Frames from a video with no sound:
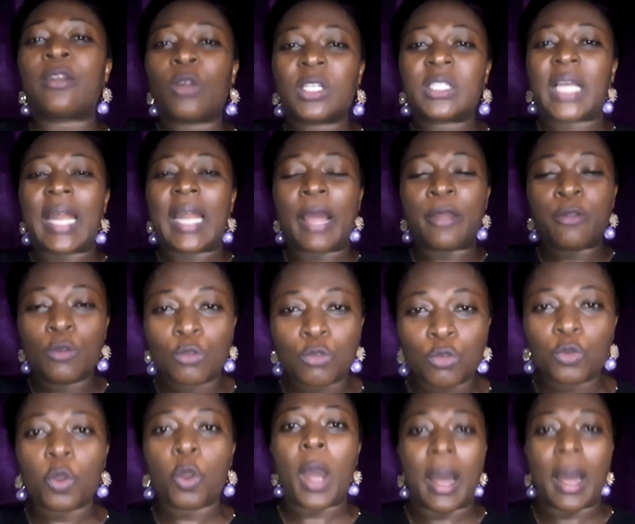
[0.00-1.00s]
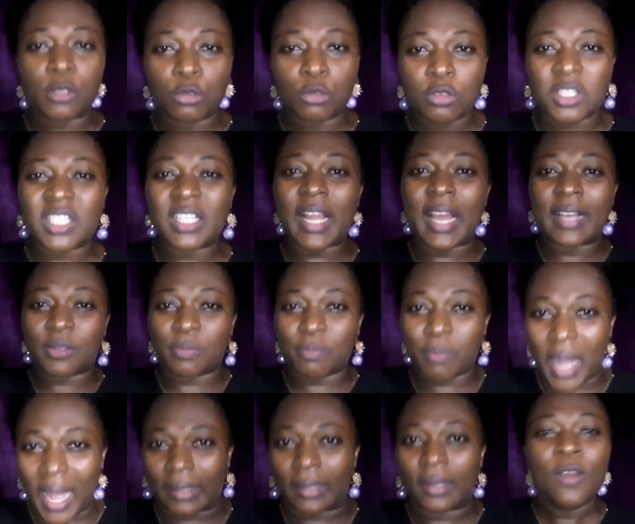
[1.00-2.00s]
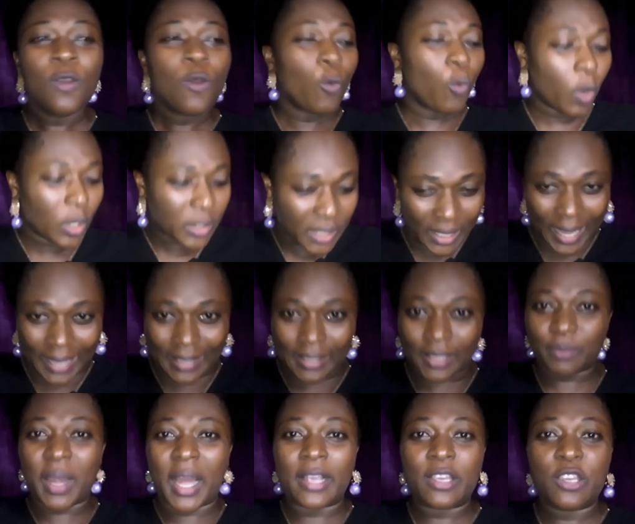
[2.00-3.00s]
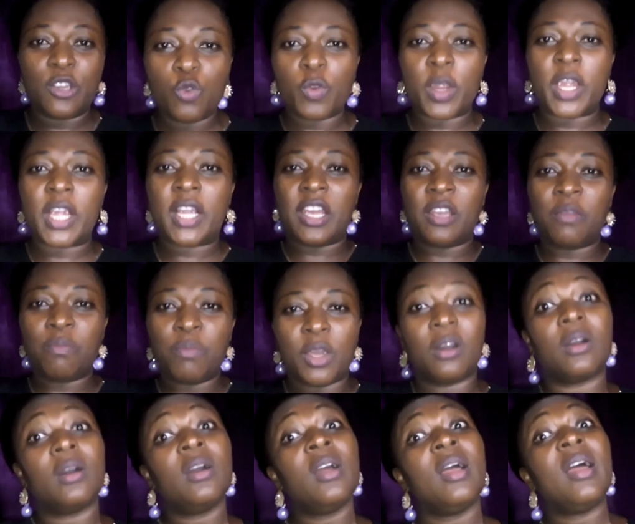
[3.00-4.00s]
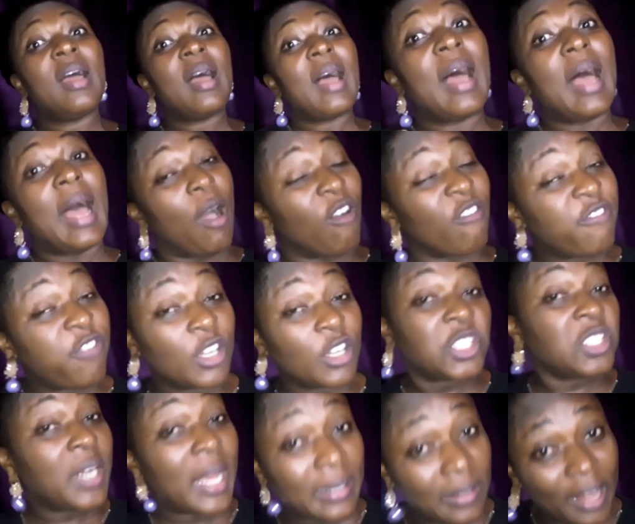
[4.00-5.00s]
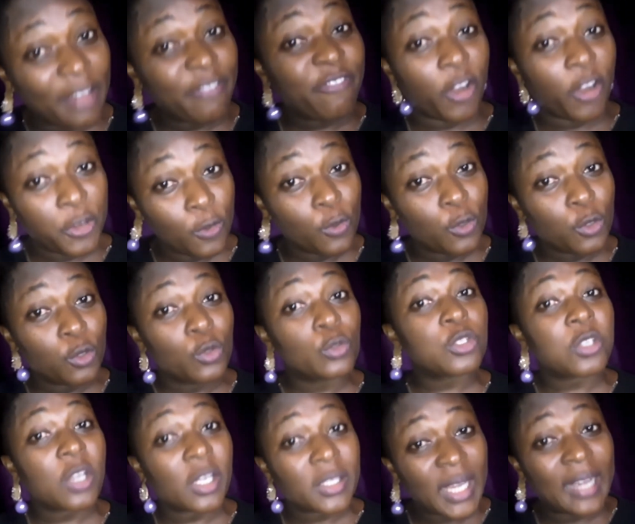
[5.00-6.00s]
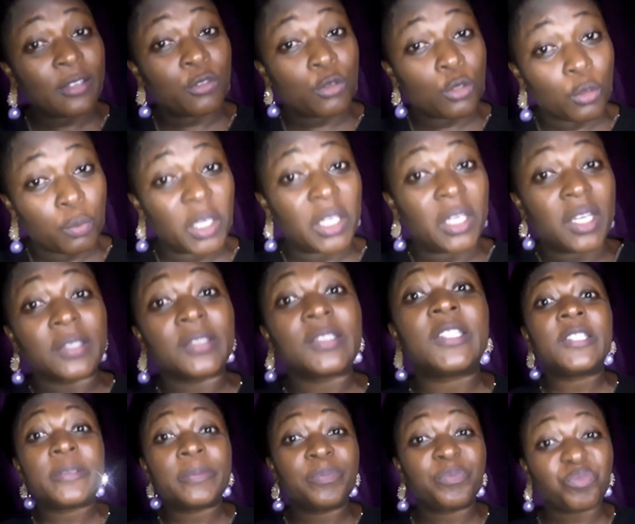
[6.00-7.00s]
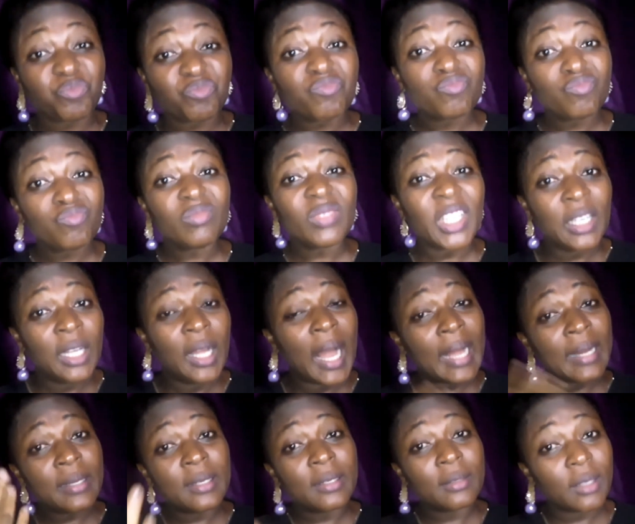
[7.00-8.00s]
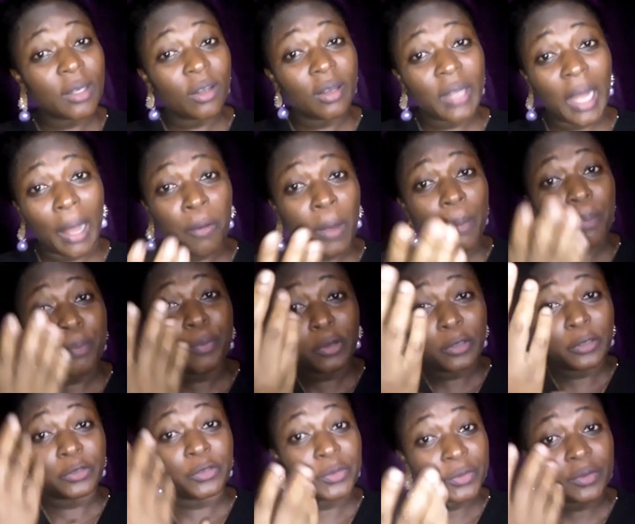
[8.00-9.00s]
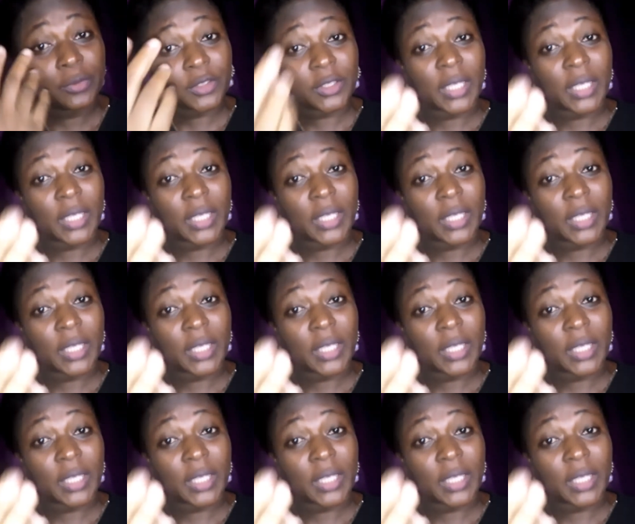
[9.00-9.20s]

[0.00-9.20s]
allow you to go out. Useless man. Worthless man. You will kill me. Oh. Unfortunately for you, you started to be killed. And our bones are